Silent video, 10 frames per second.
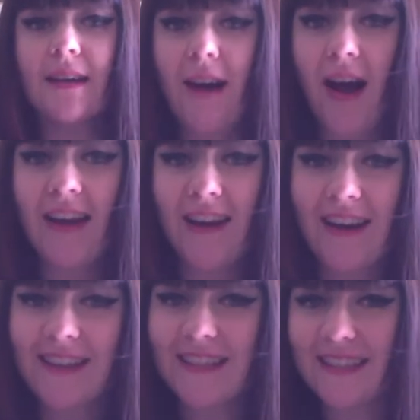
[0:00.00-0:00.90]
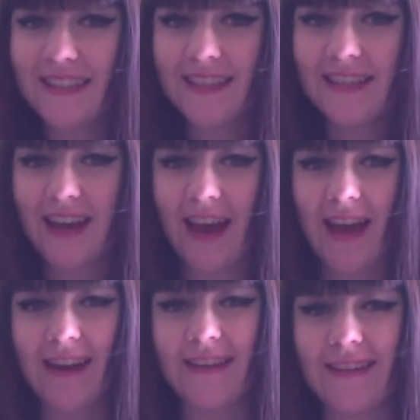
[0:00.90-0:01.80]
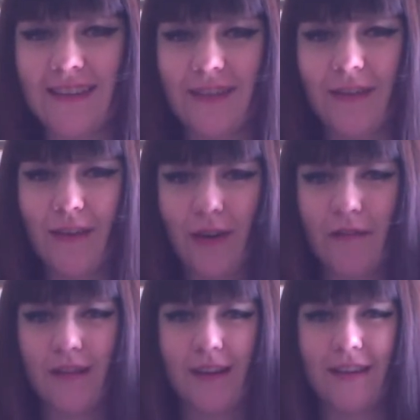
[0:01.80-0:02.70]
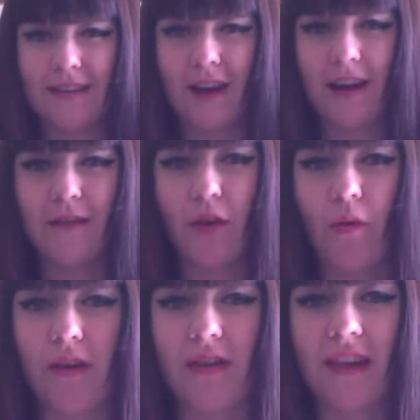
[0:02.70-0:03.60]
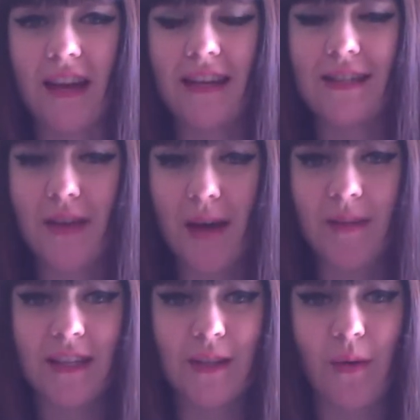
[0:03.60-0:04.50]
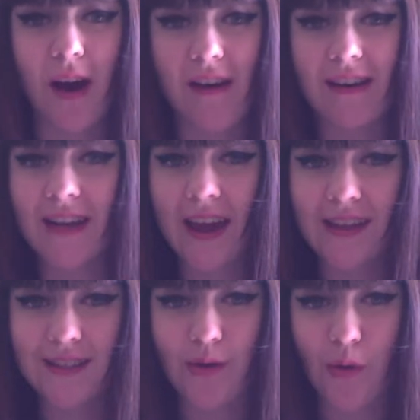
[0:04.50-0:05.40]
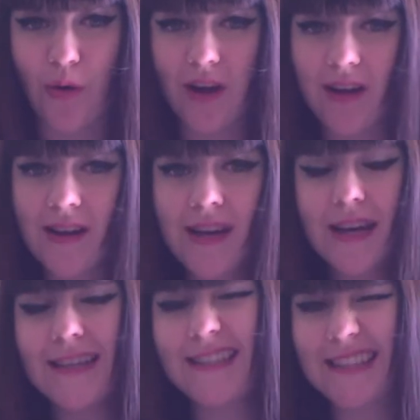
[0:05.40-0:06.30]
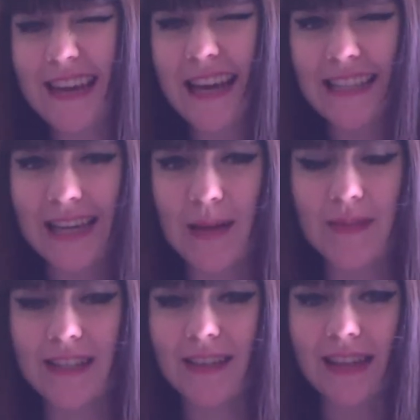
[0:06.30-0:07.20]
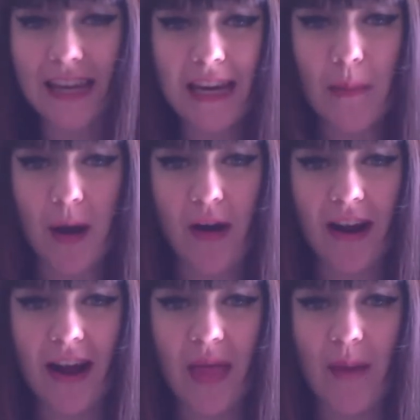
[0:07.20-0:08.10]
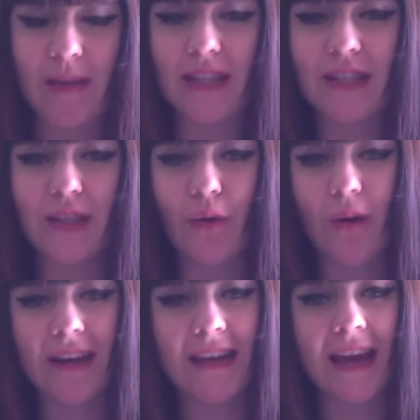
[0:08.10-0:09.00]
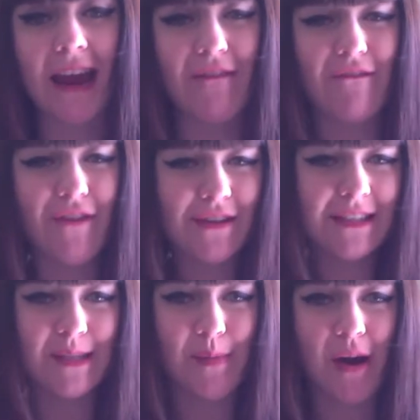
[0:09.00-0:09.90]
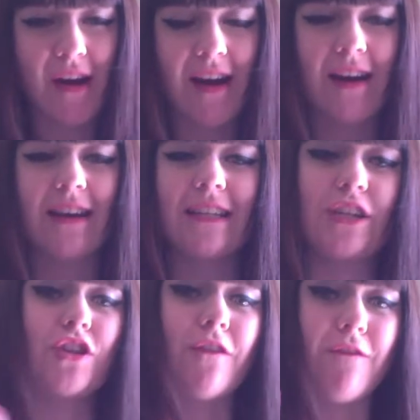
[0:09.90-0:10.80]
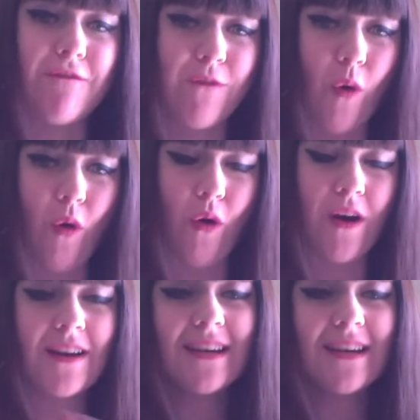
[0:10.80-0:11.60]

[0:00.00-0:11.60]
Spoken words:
Hi guys, this is Kate. Over there is kind of a corner thing, so that means you are in Kate's corner. Seeing as I am still in America, that means you're in Kate versus America edition 4,